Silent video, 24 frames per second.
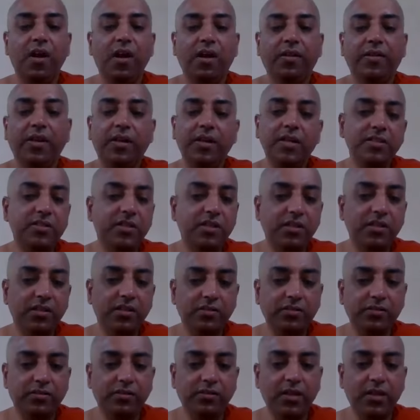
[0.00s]
That is
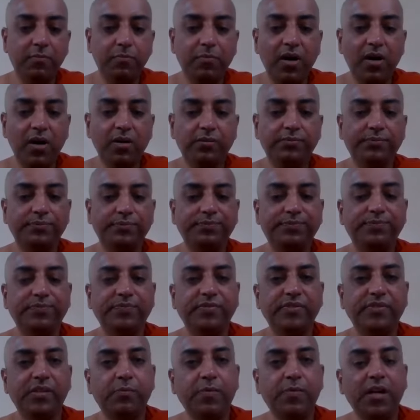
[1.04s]
in Dhamma
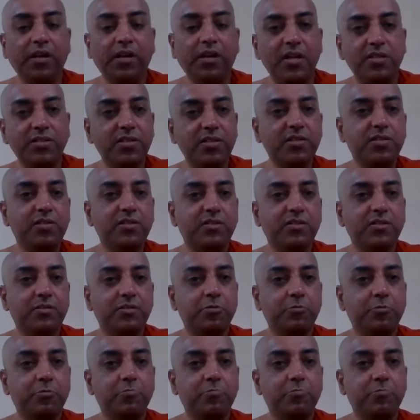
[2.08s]
classes.